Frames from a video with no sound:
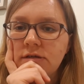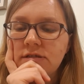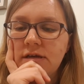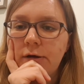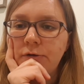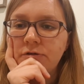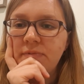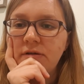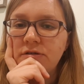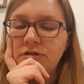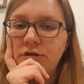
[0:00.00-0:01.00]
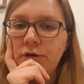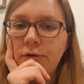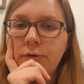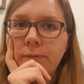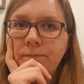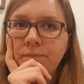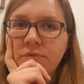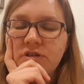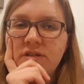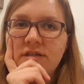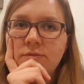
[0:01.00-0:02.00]
So you're supposed to do,
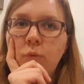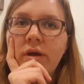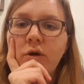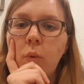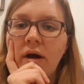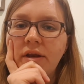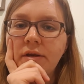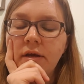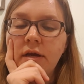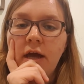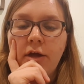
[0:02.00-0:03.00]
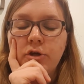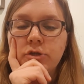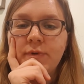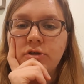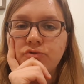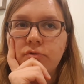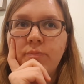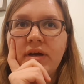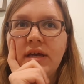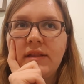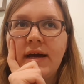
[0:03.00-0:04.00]
so there's week 1 and you're supposed to
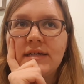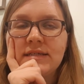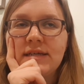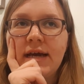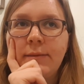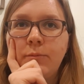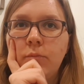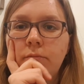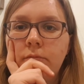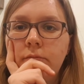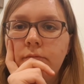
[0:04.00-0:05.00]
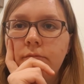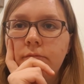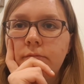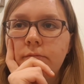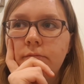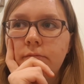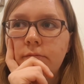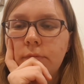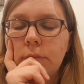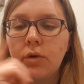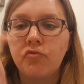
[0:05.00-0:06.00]
repeat that same
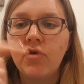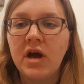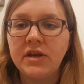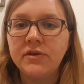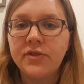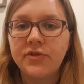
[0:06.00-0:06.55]
run